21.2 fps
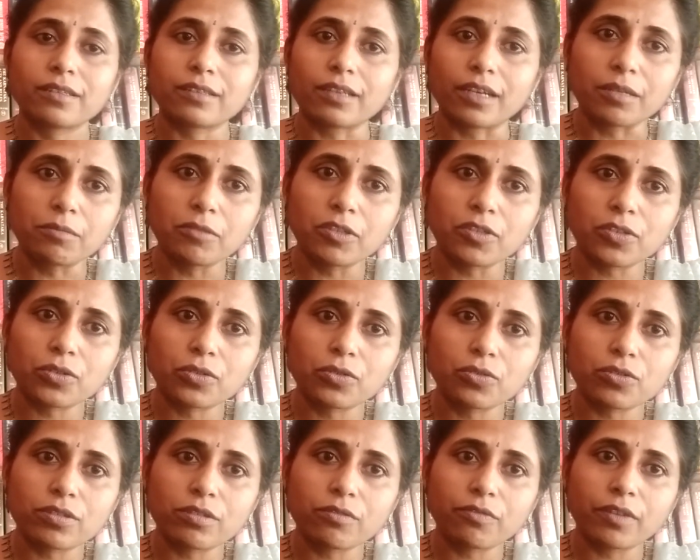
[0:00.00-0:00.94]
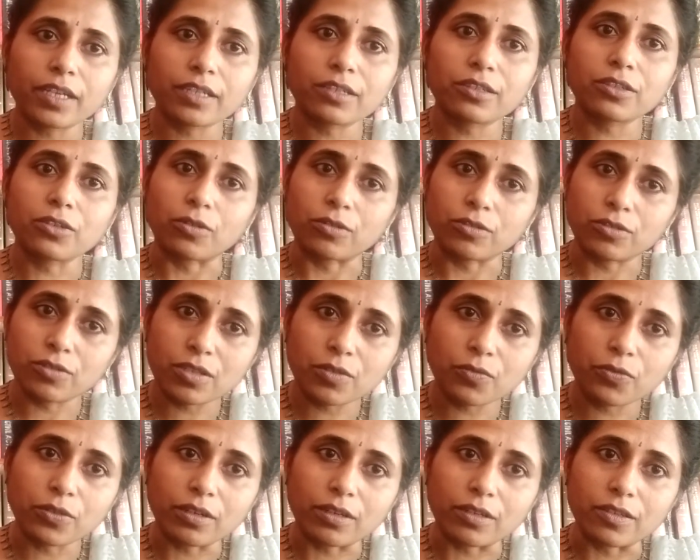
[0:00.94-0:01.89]
Time is a crucial factor not
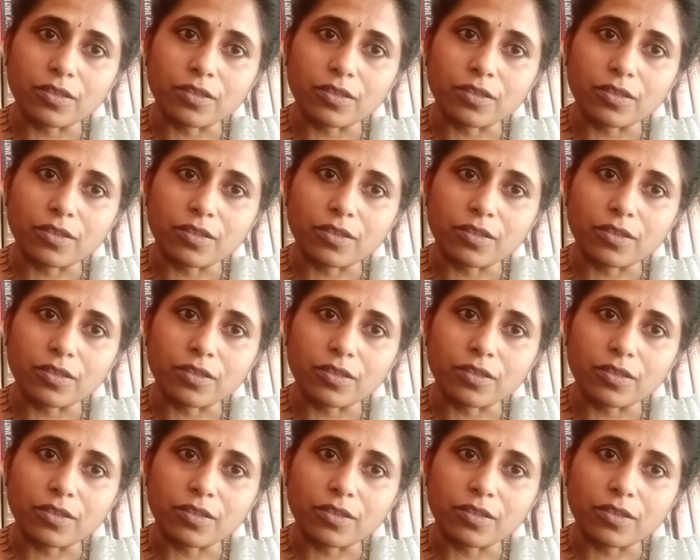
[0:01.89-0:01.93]
just for